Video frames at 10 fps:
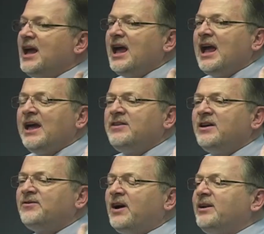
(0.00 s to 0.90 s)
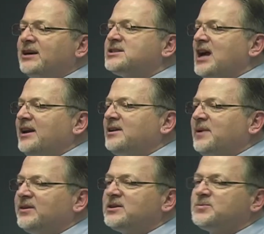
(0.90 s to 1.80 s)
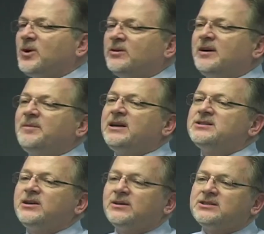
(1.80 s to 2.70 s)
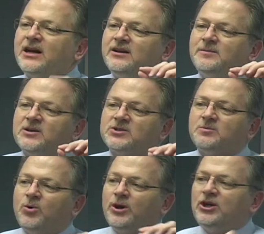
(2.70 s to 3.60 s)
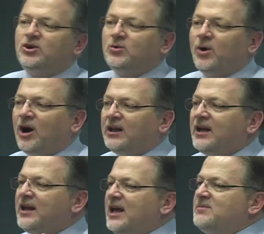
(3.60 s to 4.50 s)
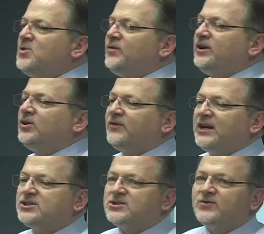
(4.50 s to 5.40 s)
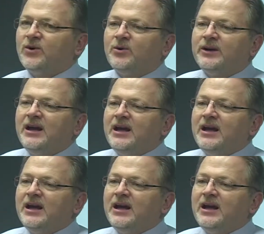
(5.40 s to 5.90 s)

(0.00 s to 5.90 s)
And they're very excited about this program because they're excited about supporting you all and moving your ventures forward.